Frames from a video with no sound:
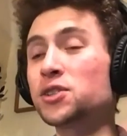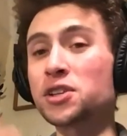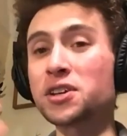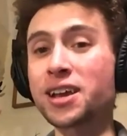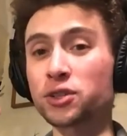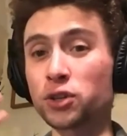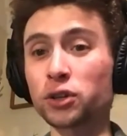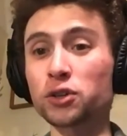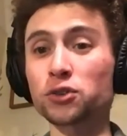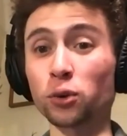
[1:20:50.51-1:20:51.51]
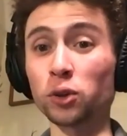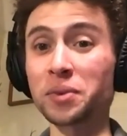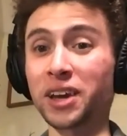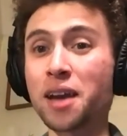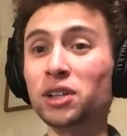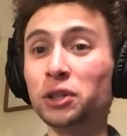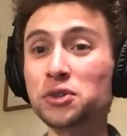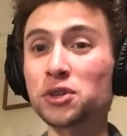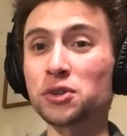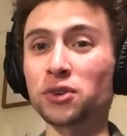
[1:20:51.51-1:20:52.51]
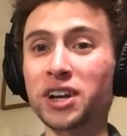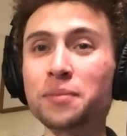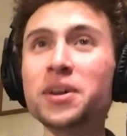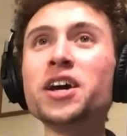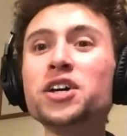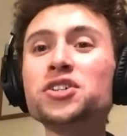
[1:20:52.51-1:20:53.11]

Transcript: She took control. It became a lucid dream.